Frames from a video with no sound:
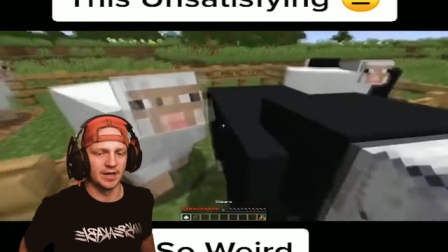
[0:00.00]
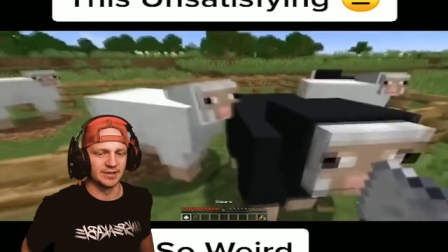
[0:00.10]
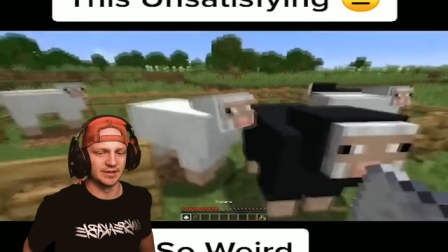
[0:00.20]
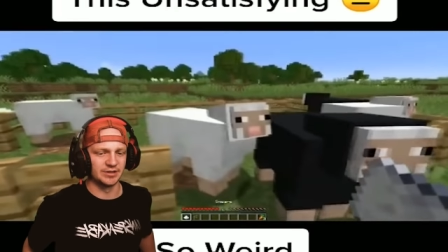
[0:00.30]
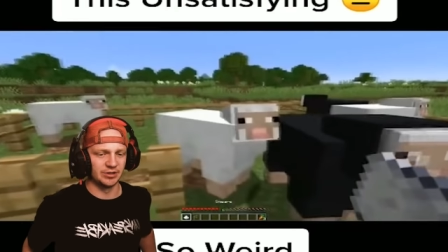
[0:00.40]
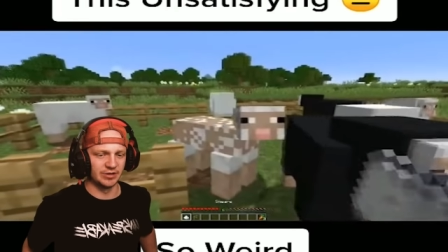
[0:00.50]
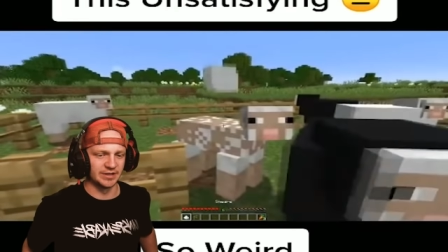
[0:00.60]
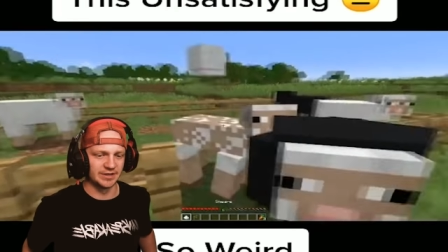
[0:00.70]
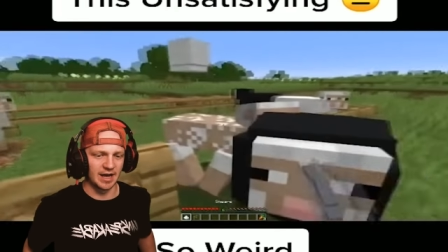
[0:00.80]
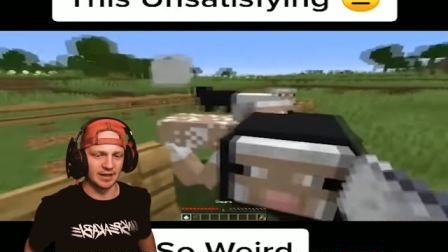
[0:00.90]
All right, so this dude
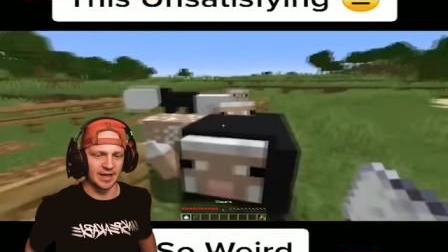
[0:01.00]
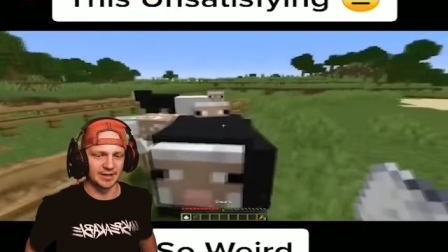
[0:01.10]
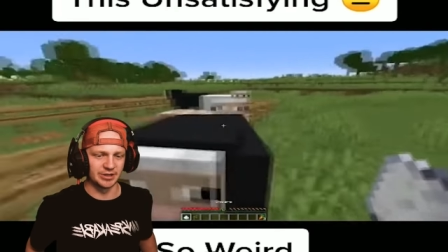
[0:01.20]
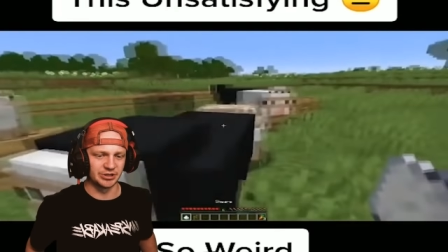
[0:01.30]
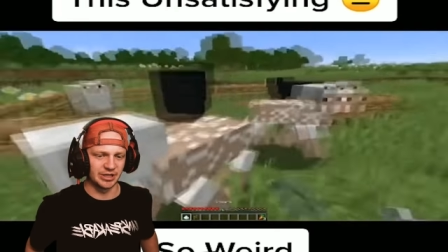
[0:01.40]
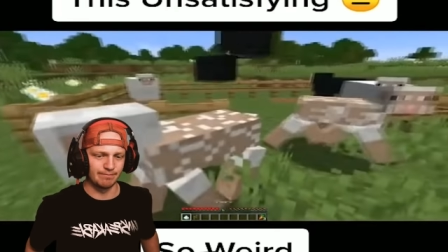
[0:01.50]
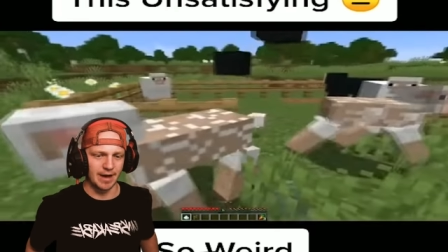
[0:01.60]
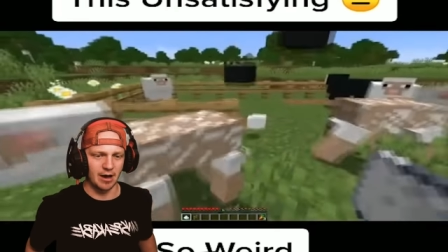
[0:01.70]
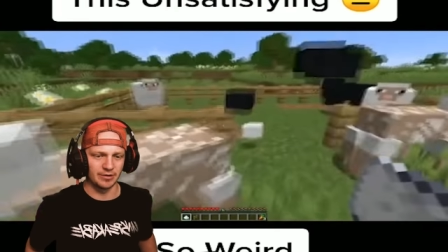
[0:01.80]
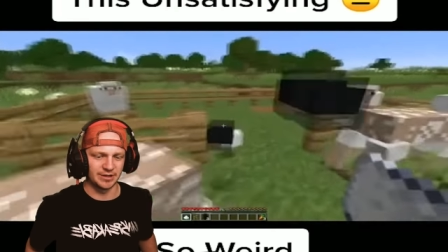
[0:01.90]
is uh, letting his sheep
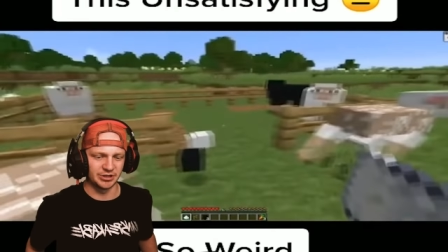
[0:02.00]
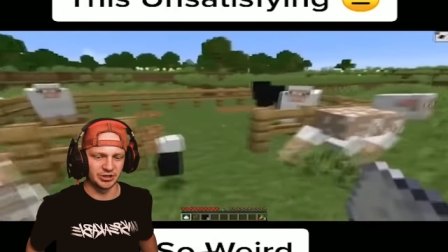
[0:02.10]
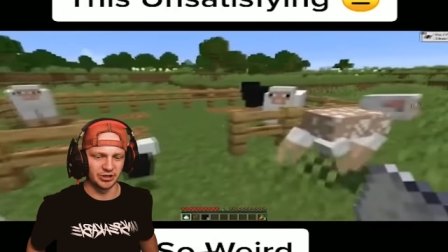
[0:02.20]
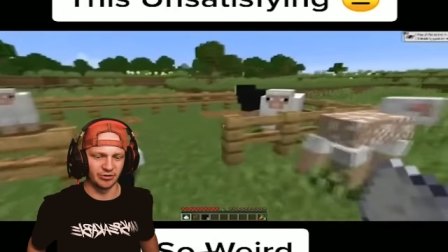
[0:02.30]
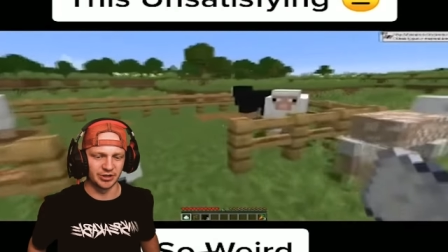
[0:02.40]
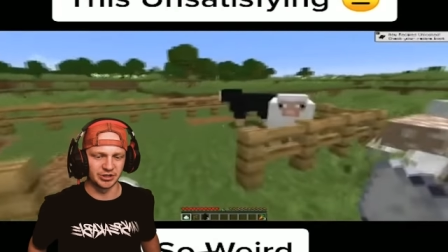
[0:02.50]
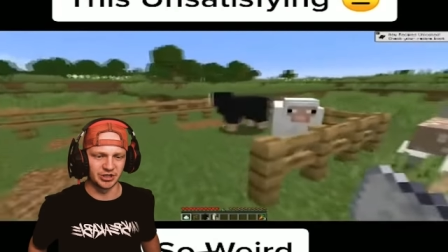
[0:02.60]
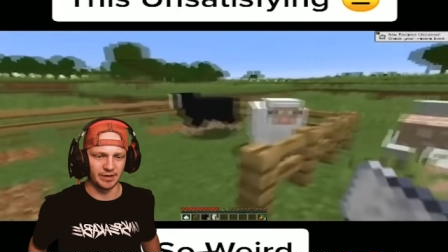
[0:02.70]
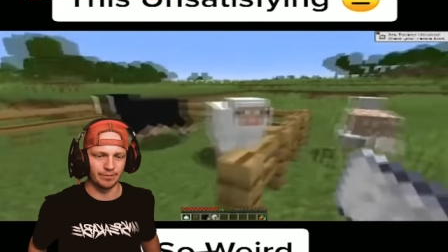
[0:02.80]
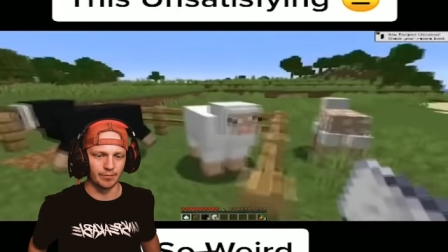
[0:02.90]
out. He's shearing his
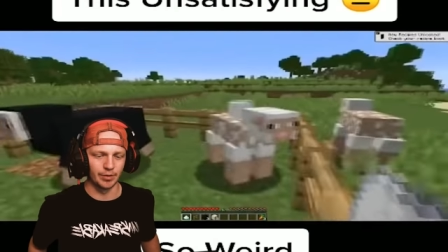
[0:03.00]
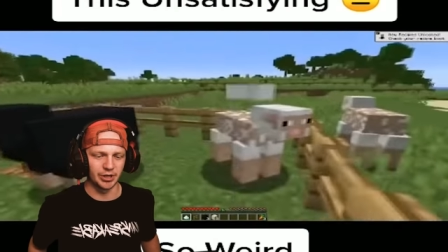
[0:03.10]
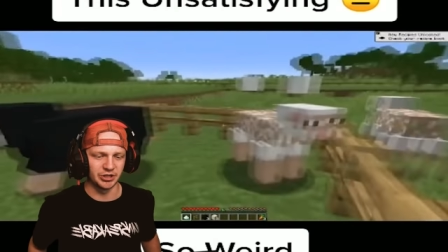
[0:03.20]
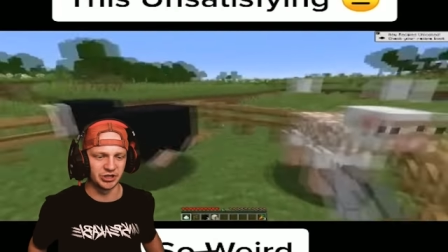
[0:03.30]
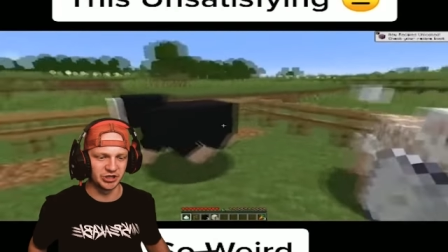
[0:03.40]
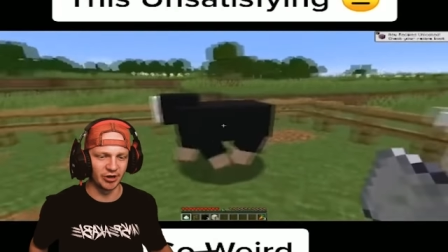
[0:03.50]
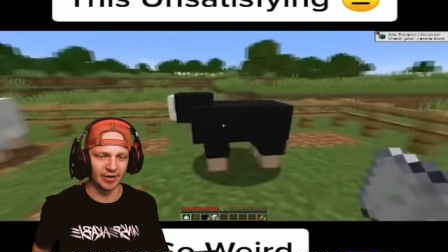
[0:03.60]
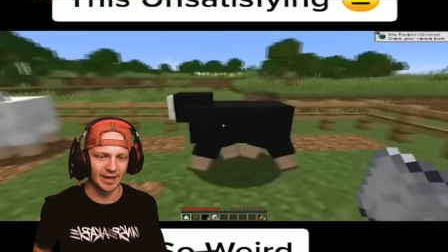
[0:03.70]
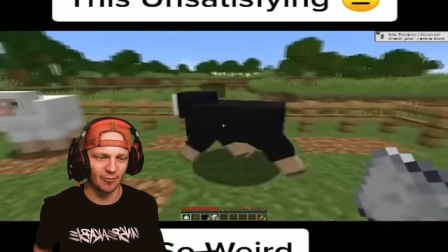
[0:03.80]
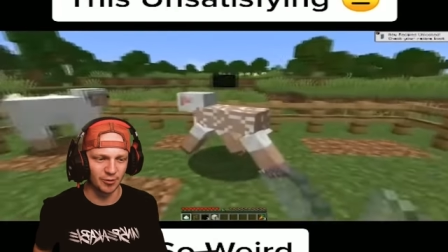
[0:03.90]
sheep, but he's
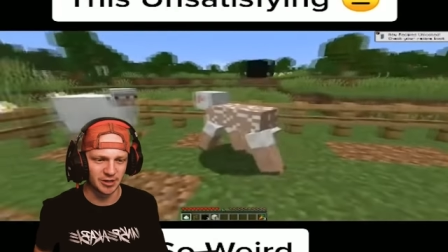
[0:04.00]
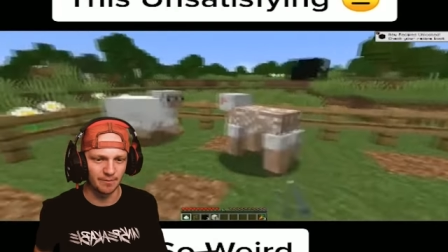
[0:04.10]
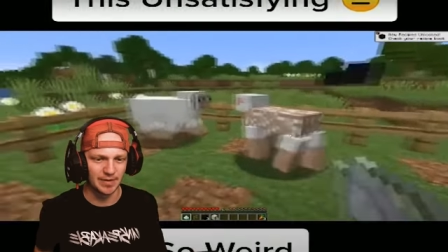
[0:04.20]
shearing it with a